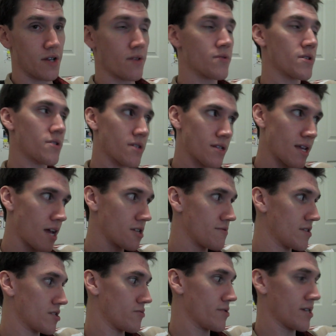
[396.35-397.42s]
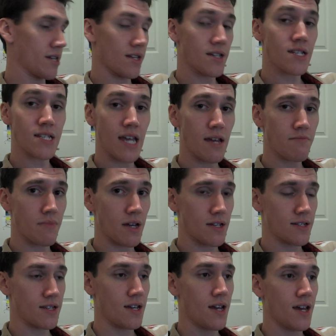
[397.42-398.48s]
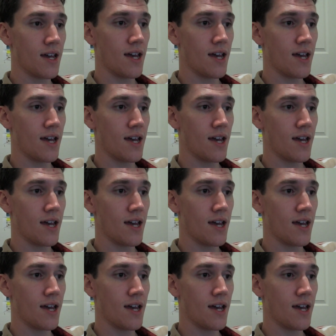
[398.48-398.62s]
I was using the HV20 and it's tape-based,